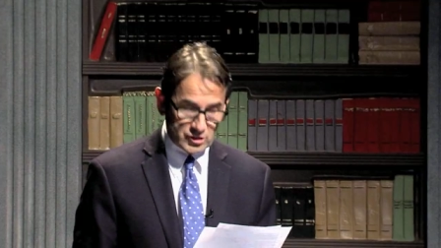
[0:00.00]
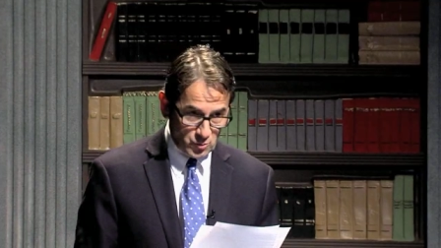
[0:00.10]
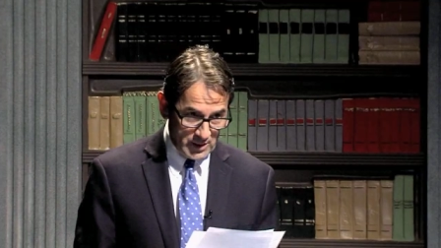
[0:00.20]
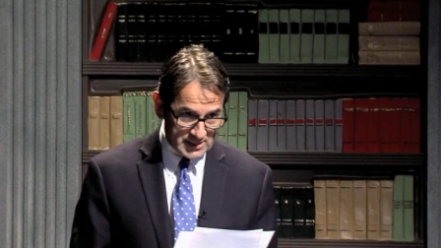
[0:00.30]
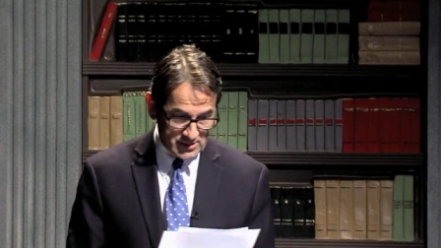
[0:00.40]

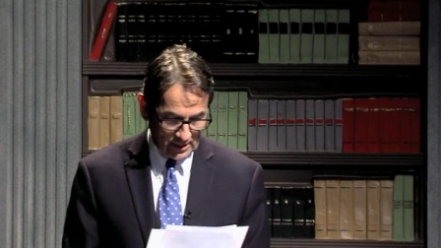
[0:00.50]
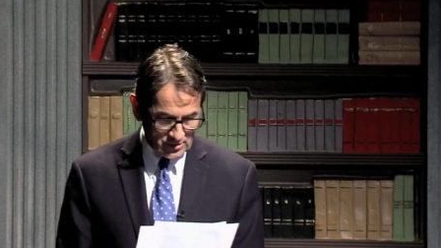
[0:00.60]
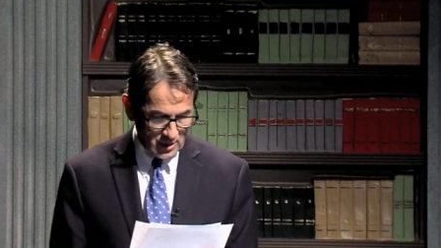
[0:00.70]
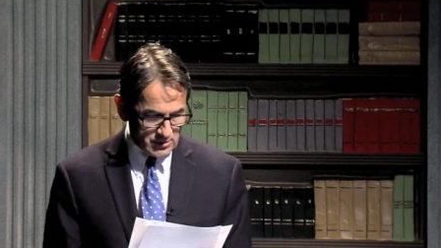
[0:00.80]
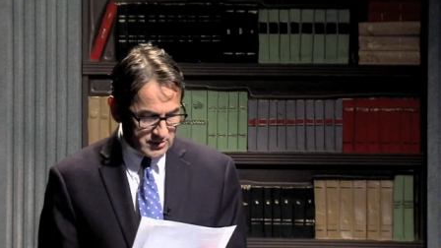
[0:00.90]
26
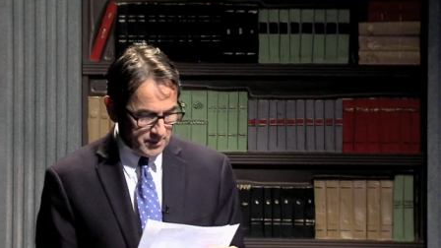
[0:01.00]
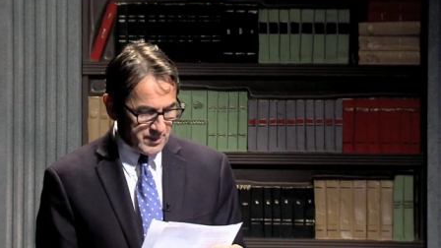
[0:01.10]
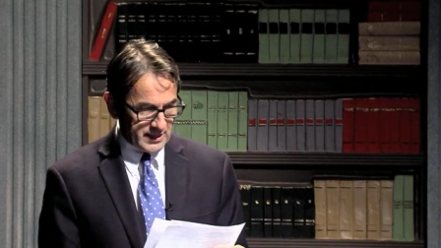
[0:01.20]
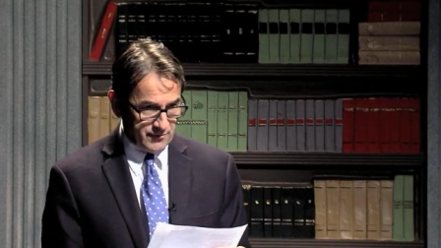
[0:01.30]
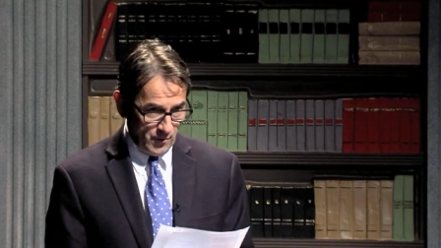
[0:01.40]
goes to
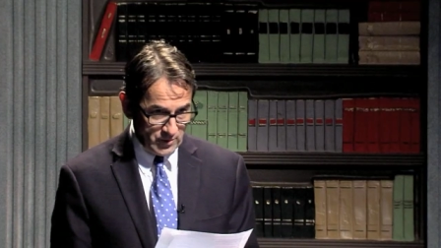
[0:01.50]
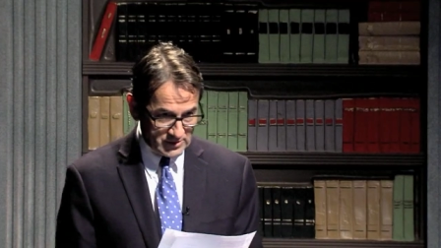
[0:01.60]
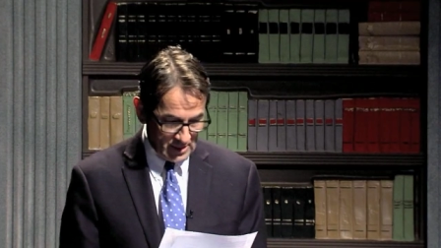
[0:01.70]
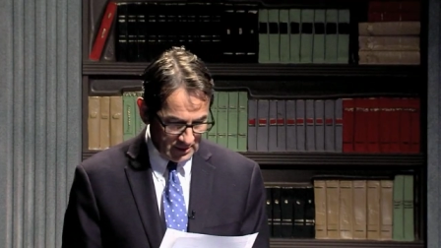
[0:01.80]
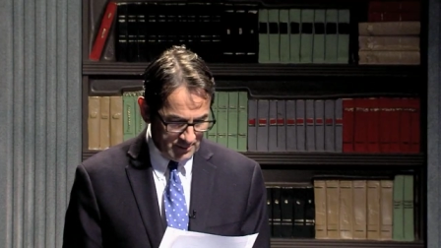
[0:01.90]
Bink Forest
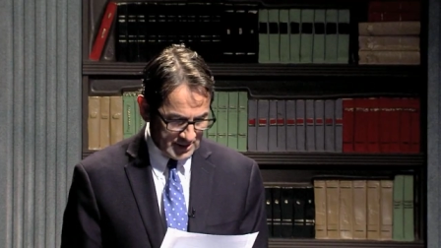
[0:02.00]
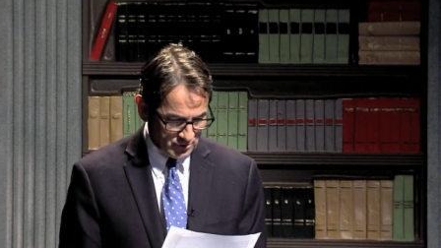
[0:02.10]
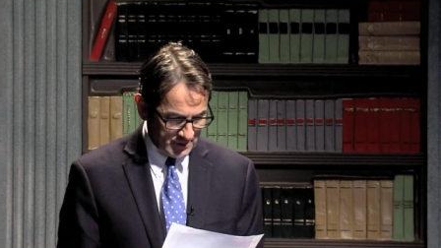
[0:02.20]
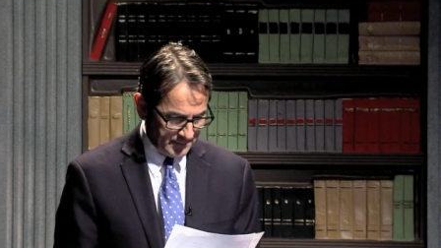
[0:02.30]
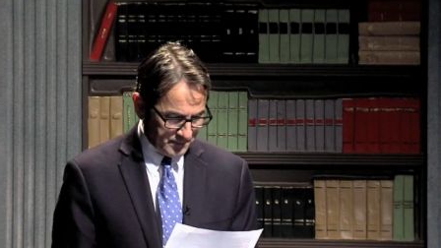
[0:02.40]

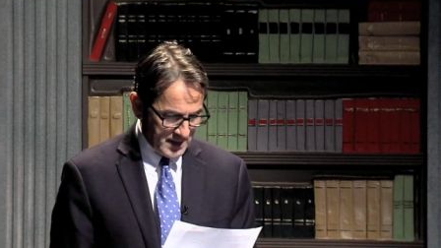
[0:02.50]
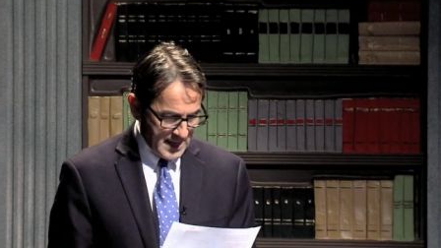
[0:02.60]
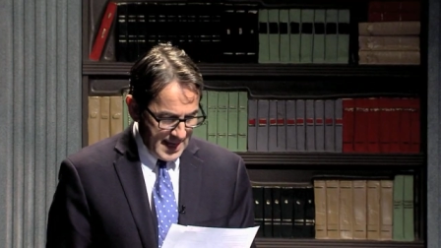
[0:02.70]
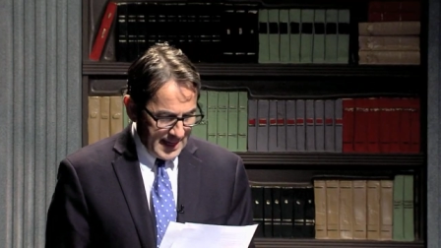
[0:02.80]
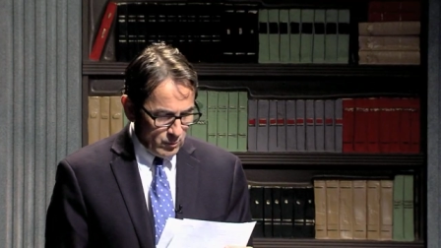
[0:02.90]
Elementary.
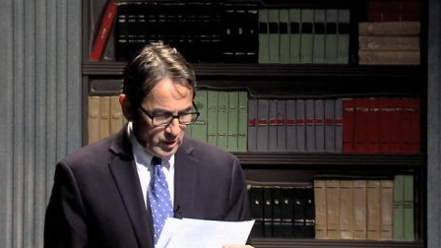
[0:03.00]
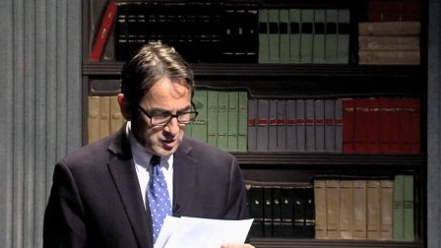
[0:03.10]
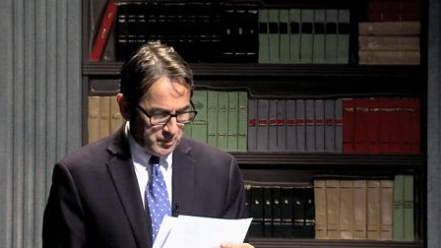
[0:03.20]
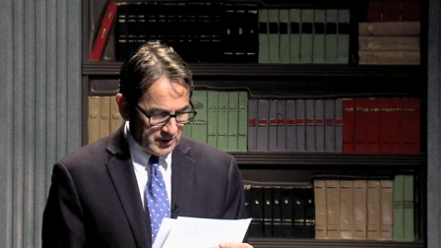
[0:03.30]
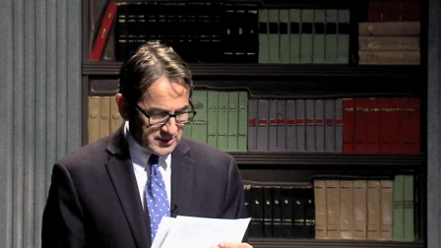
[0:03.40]
In
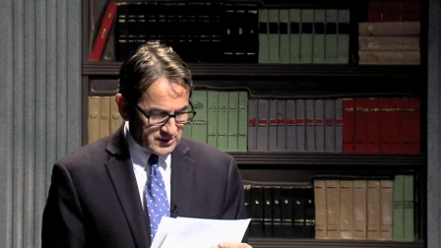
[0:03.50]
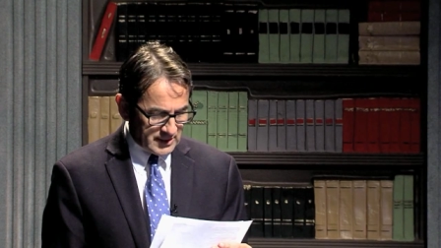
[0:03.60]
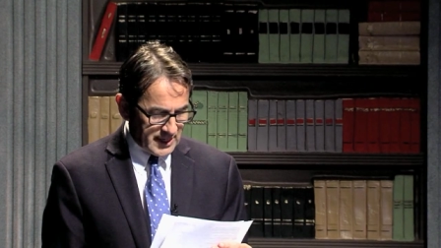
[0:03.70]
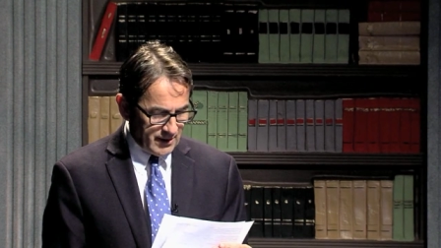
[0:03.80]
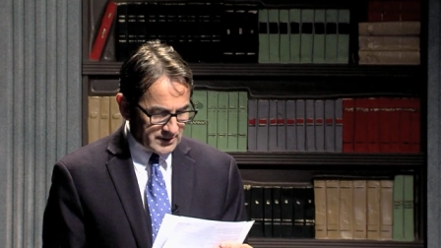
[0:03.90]
which book does a
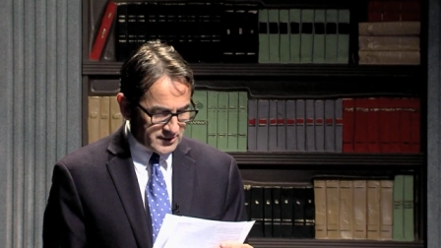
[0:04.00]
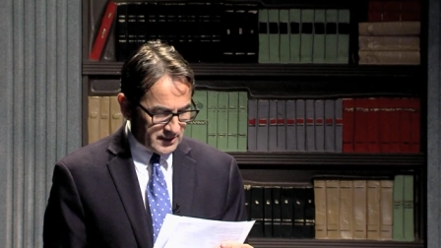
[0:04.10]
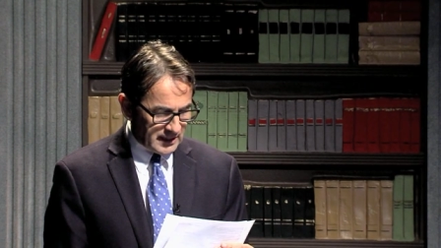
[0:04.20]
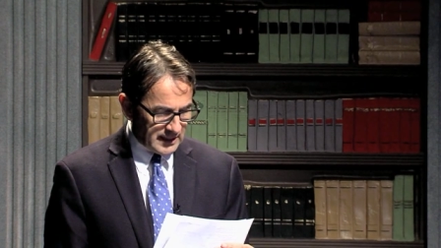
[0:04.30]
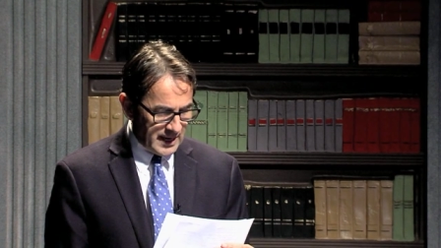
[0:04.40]
character
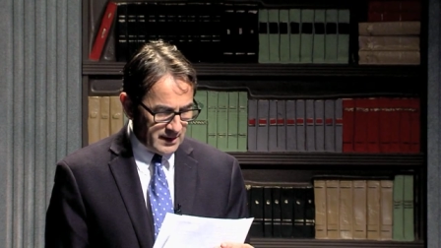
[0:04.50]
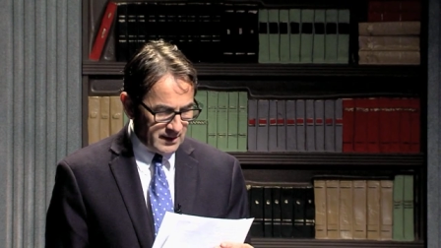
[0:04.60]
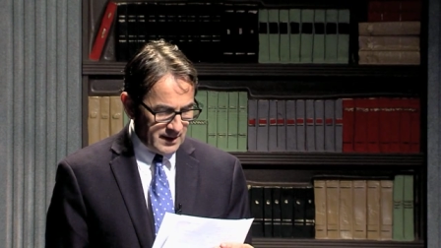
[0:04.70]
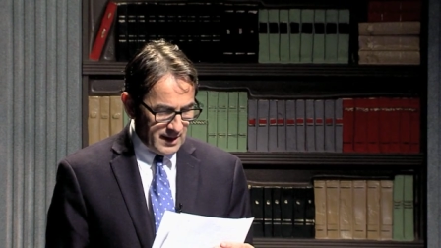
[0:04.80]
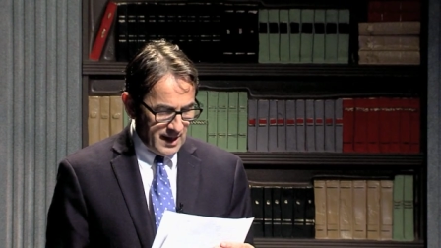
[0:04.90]
declare,
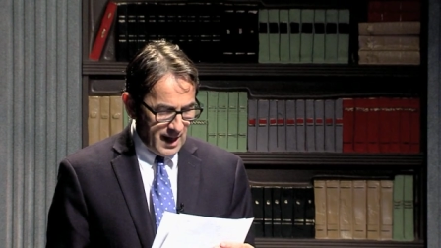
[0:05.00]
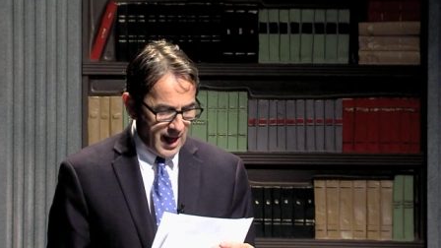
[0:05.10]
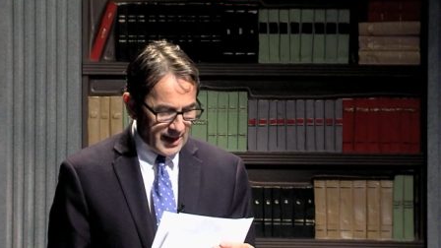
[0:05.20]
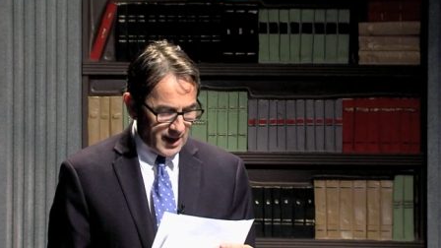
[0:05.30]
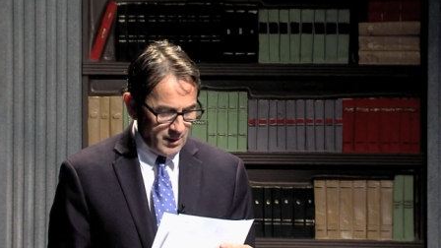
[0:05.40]

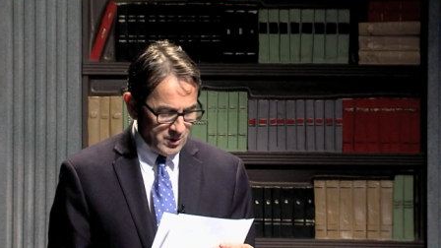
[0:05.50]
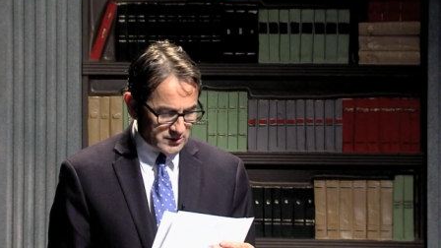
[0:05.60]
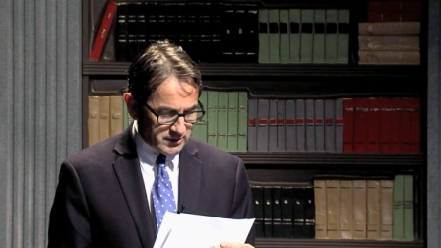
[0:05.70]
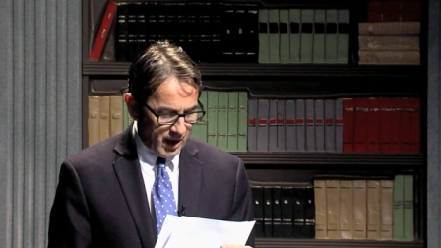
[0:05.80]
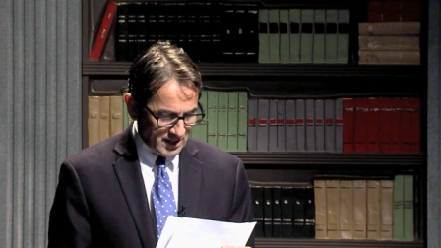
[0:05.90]
I
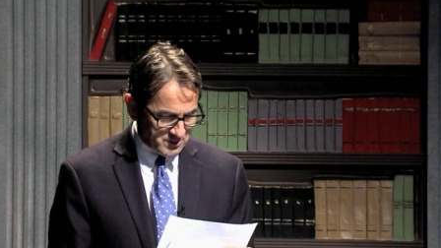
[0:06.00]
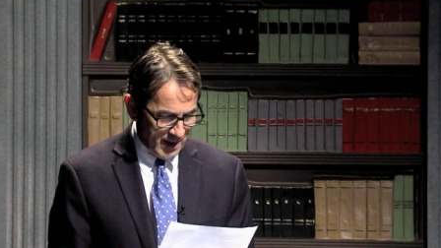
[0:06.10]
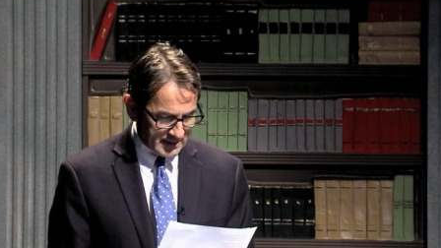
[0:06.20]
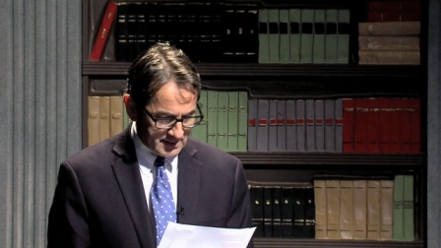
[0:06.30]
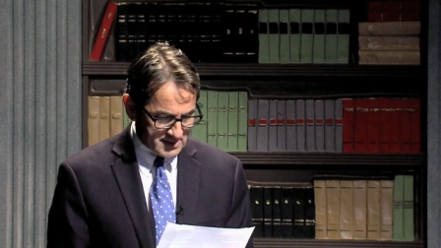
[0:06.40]
almost lost
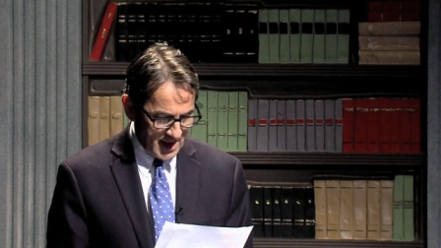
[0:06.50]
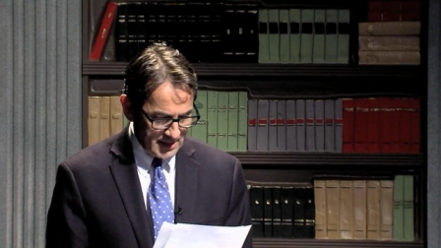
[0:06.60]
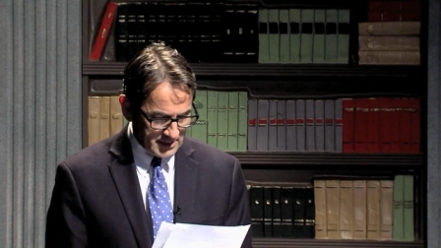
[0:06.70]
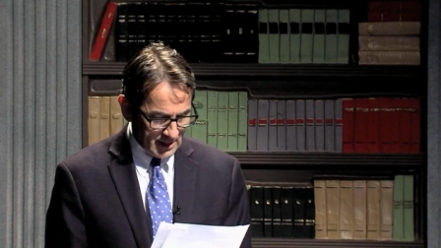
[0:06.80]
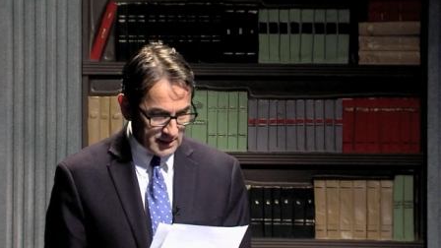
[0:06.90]
my
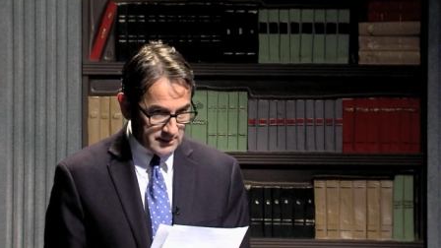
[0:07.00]
lasagna?